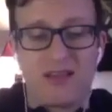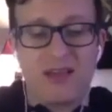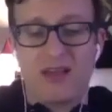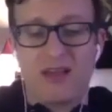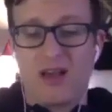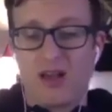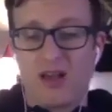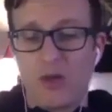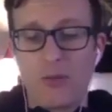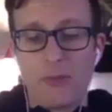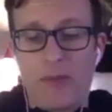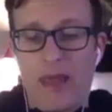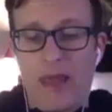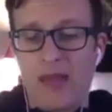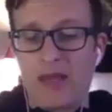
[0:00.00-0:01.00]
a global
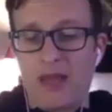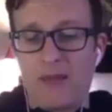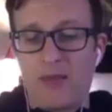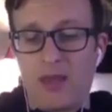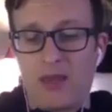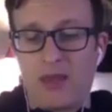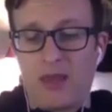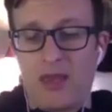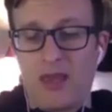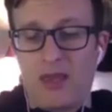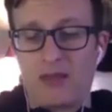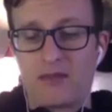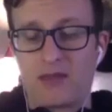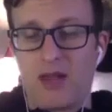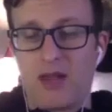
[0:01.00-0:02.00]
pandemic.
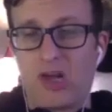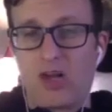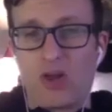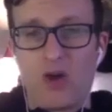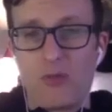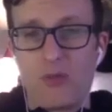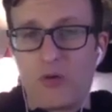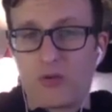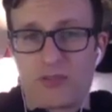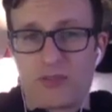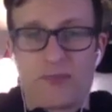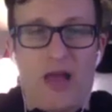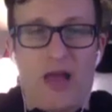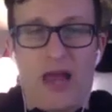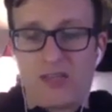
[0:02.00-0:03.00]
It's a global
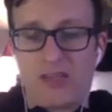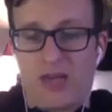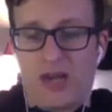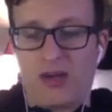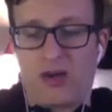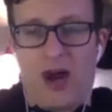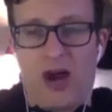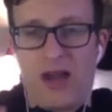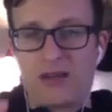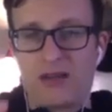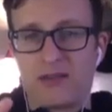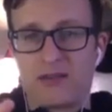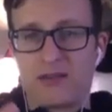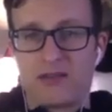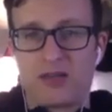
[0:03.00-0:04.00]
supply chain
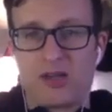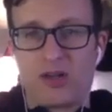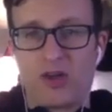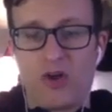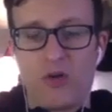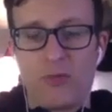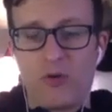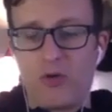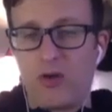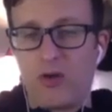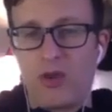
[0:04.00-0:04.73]
crisis. It's a global,